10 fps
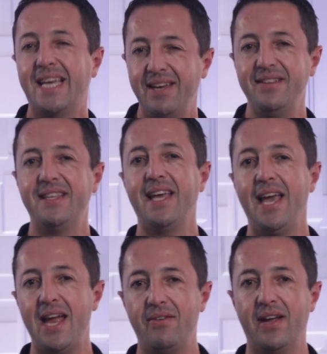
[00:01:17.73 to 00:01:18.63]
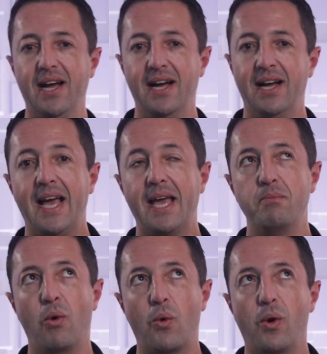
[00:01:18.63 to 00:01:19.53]
giving the area a
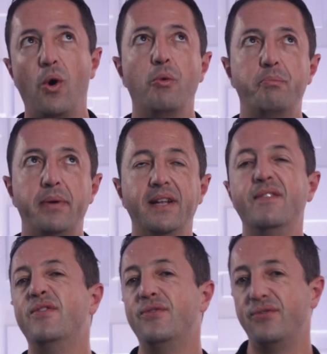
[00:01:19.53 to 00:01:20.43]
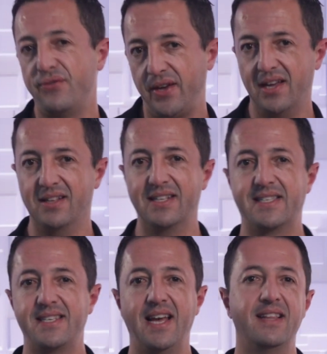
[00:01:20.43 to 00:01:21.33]
more open feel,
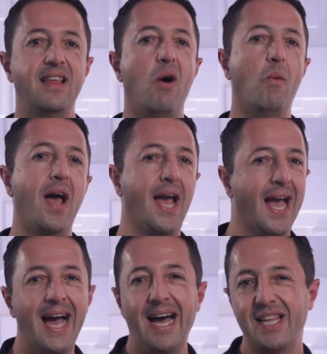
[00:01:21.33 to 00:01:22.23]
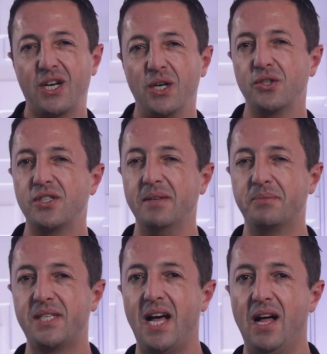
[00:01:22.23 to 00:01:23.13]
let's say it that way. And the condos
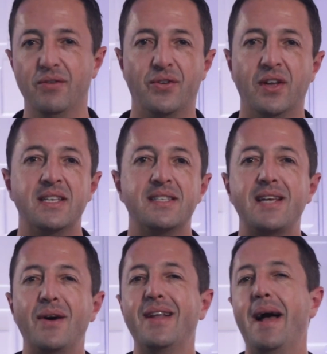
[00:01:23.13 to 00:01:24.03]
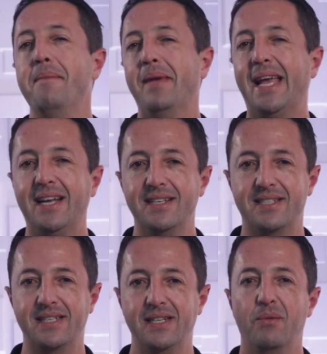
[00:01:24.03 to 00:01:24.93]
themselves sound
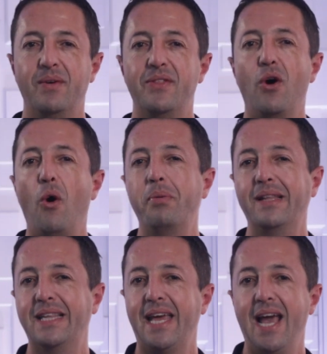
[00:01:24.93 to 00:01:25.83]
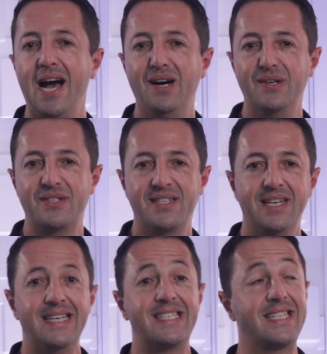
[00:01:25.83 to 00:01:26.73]
amazing with open layouts,
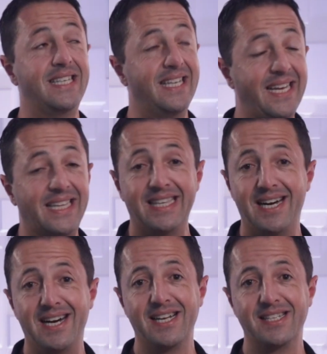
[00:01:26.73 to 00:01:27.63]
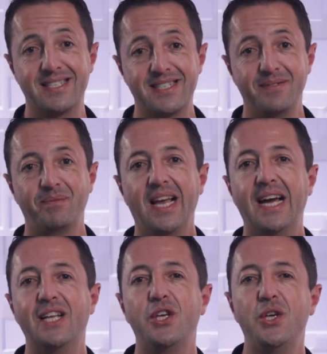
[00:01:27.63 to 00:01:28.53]
sleek lines,
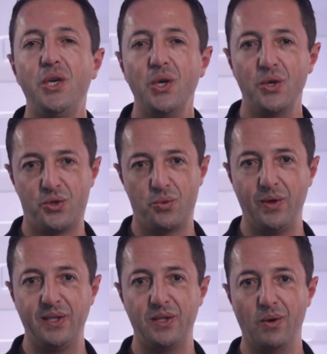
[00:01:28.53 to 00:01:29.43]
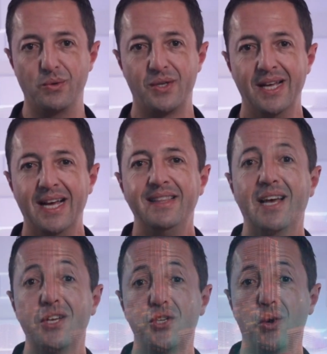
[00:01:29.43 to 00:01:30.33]
and huge windows
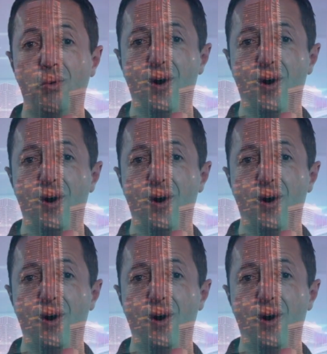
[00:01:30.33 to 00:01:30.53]
that show